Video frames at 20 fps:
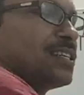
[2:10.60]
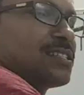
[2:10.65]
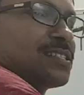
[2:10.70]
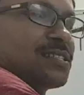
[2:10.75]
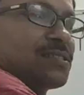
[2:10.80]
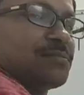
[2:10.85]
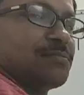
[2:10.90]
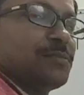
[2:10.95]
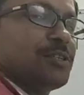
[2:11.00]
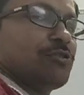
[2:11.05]

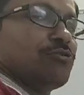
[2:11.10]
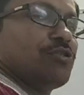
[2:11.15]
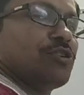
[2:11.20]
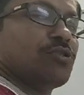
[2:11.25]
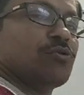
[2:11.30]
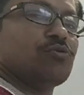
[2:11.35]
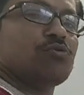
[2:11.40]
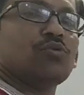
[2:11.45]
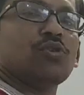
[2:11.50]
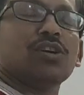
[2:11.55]
difference
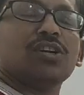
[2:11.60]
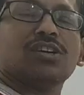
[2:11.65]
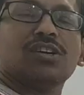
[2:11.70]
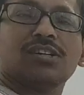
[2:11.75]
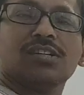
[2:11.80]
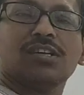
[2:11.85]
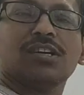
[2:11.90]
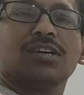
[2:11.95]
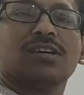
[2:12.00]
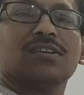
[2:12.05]
between the two
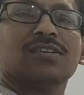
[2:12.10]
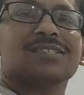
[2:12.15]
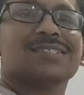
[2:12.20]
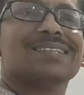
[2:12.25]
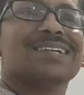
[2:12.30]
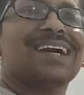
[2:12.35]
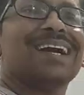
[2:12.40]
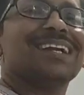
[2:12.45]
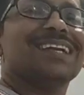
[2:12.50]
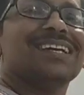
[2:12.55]

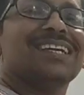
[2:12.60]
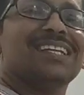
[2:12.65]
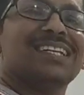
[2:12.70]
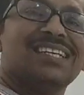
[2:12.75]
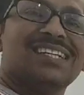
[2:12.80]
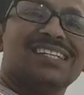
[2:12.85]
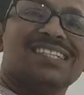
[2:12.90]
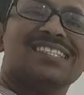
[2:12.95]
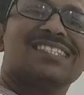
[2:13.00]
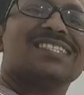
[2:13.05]
conductors at
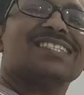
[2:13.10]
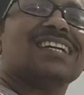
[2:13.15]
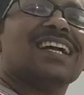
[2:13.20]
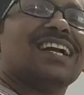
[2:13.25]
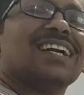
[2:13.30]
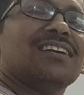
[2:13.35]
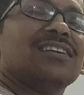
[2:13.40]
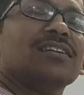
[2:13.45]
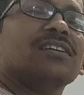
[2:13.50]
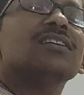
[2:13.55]
any
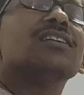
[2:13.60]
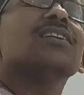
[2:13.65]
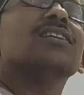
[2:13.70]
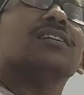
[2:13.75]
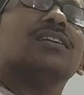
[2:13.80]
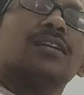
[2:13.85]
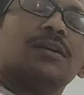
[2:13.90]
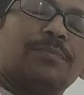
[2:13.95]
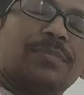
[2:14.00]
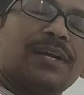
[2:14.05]

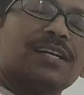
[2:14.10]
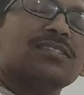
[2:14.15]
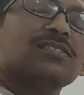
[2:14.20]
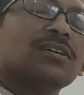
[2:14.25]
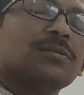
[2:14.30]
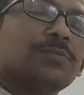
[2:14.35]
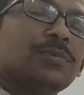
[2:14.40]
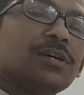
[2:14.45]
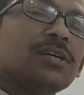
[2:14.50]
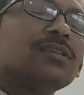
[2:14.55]
instant
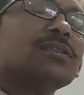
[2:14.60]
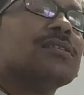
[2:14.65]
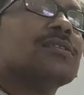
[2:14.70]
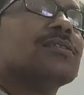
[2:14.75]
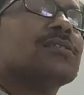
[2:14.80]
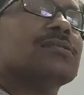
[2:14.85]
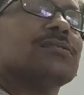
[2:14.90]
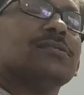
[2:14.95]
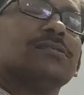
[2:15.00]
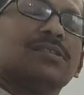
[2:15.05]
depends
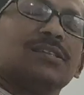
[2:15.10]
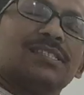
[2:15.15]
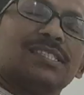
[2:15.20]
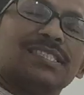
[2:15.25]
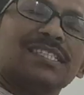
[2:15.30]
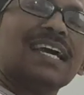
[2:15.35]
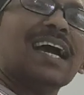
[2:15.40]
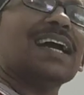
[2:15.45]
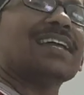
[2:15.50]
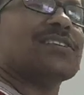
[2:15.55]
upon
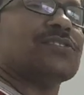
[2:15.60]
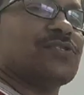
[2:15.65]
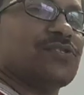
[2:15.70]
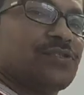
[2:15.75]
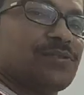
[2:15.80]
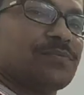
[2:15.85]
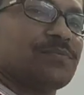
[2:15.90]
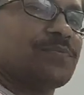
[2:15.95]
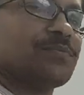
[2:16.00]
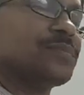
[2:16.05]
the
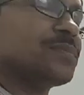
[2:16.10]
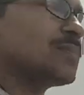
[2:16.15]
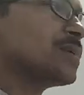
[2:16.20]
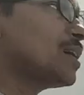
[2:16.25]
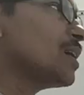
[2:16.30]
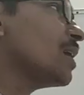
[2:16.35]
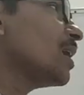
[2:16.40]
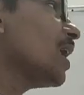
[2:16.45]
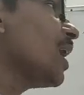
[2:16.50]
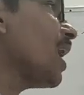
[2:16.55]
charge.
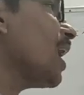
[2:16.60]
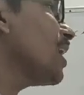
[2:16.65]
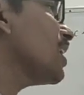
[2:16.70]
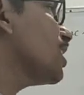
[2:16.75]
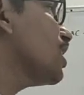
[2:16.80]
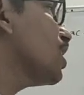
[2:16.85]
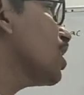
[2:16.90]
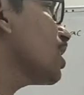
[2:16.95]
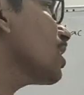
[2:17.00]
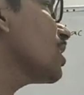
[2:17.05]

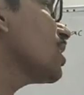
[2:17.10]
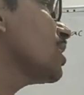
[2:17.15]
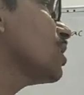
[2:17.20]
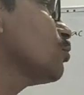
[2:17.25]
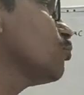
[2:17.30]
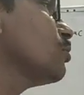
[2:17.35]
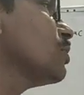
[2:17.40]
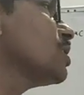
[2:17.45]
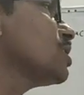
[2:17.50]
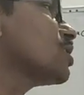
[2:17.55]
And
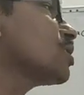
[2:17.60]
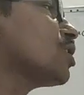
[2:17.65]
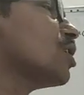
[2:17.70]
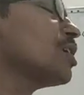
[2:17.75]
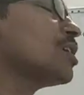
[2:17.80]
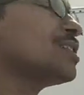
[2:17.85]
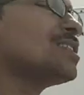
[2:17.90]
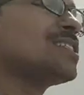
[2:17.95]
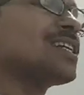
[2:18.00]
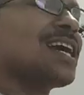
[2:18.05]
here Q
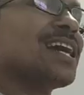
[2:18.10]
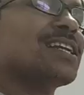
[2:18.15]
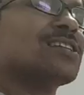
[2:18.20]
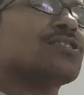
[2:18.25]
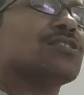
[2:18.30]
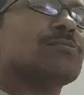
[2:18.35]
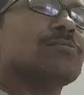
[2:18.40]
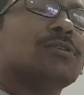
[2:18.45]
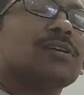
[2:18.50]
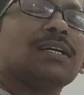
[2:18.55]
is called the
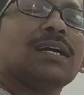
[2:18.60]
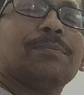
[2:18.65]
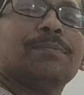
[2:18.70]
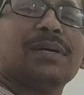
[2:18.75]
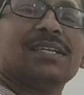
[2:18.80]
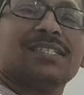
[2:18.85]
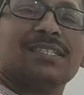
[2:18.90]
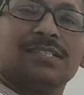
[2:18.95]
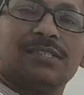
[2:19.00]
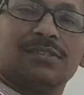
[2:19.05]
charge of the
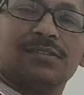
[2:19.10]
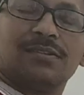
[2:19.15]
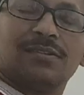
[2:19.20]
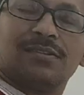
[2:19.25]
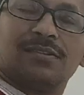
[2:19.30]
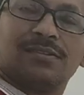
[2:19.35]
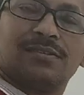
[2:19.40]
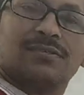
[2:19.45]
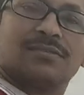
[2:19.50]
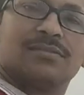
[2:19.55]

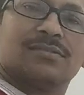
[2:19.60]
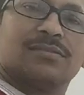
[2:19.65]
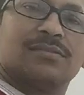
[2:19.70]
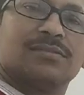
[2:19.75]
capacitor.